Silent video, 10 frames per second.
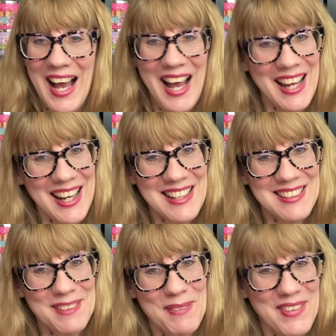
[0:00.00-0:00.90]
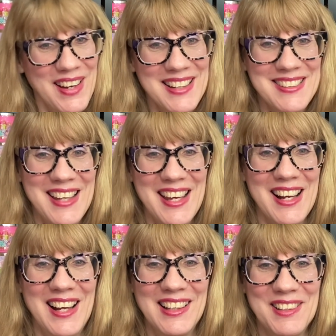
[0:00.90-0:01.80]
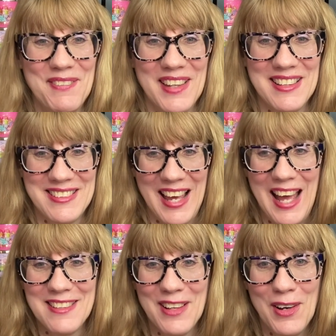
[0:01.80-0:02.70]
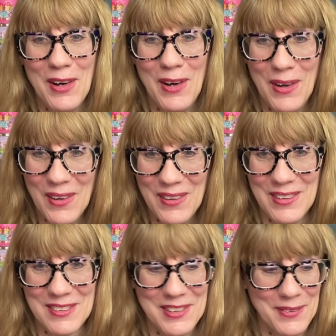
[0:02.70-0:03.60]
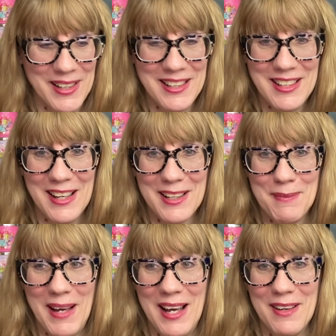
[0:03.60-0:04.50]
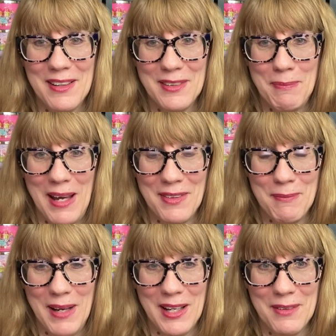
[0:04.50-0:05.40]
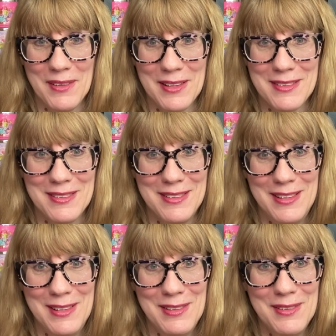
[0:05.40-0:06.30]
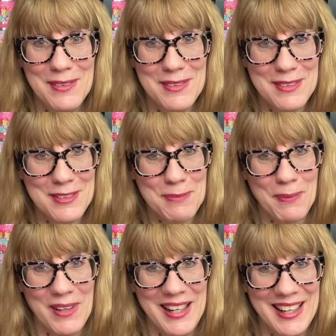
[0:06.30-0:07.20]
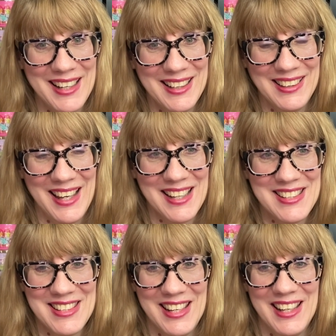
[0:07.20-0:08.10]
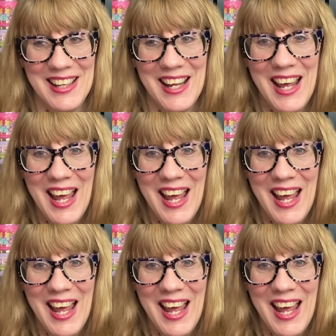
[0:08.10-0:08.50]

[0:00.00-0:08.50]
I got some thoughts on all of this as a whole. So we're going to talk about the Bath and Body Works new spring collection